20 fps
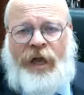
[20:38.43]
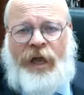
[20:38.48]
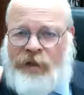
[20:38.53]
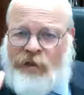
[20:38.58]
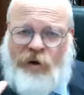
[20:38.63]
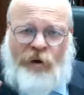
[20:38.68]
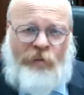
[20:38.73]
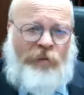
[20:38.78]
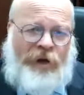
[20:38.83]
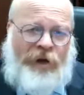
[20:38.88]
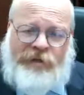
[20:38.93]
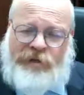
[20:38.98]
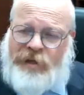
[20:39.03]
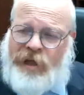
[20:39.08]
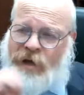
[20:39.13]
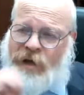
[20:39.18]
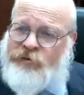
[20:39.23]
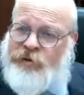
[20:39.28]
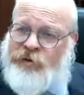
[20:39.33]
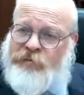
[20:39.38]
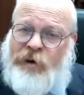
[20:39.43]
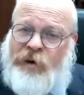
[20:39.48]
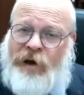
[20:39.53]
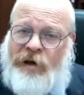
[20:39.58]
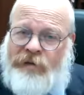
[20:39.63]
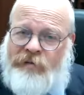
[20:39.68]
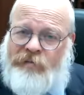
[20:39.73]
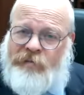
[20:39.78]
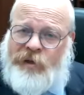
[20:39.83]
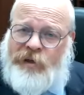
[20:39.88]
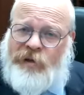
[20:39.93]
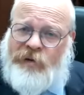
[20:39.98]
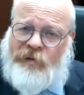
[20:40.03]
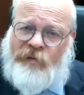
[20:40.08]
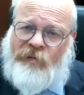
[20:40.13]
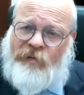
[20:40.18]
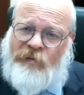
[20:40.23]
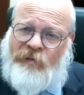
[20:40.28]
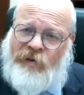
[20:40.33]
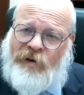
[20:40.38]
and nobody's allowed to bother me
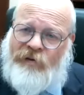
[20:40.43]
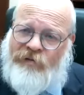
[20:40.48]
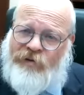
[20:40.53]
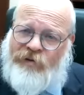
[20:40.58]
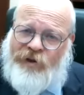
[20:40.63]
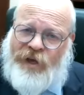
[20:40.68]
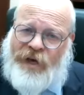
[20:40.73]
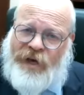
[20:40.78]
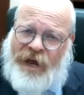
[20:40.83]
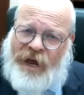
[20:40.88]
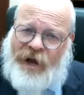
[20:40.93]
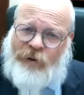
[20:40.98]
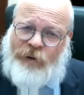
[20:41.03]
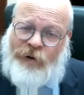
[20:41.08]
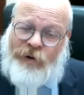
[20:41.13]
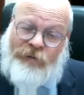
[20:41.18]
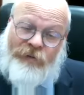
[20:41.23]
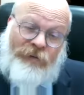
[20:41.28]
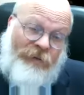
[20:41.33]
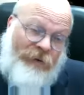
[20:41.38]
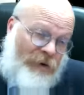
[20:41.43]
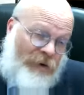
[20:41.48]
for that hour.